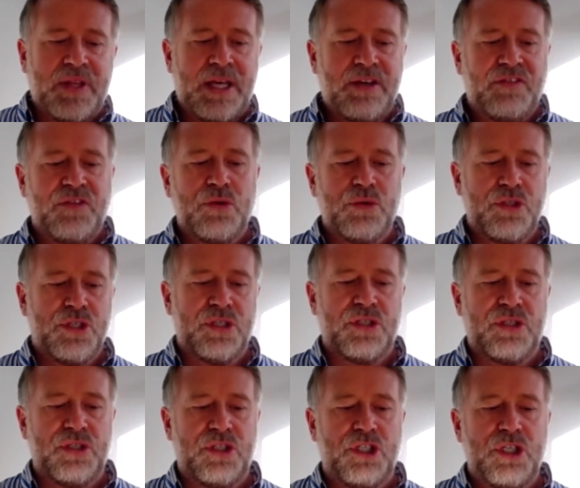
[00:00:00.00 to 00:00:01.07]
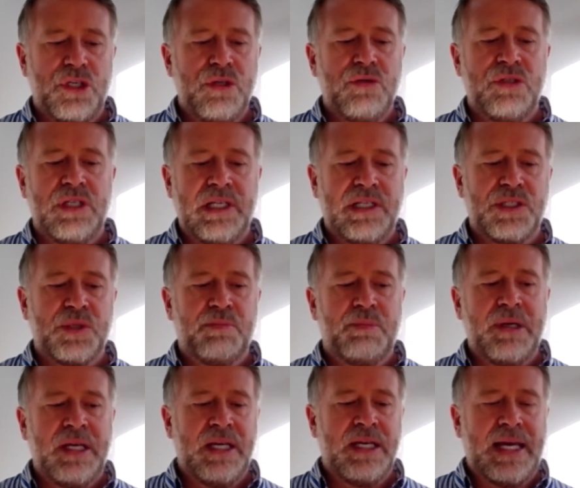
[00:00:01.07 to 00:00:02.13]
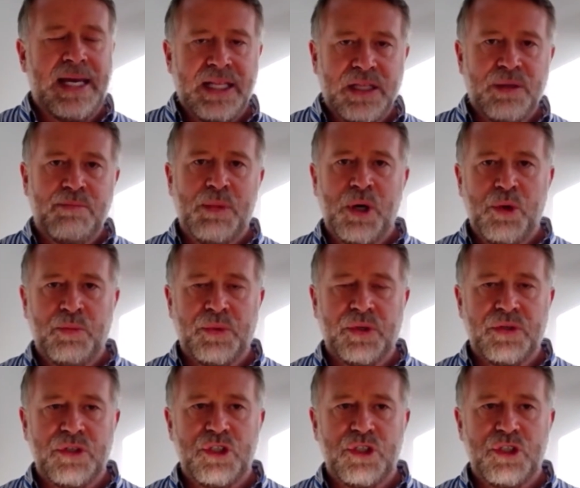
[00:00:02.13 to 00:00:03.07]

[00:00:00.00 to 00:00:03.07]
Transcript: if you're just choosing to be in the moment,